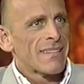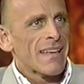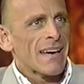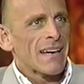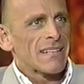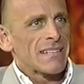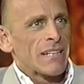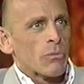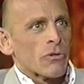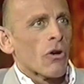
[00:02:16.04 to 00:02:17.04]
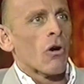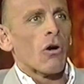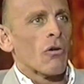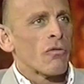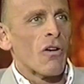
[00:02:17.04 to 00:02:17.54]
that it was
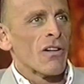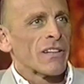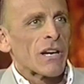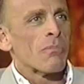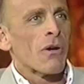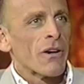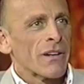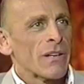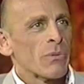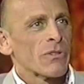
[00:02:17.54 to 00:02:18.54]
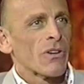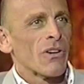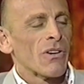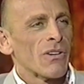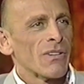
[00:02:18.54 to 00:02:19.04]
all falling apart, it was
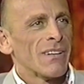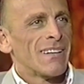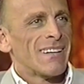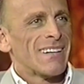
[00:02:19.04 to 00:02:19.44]
all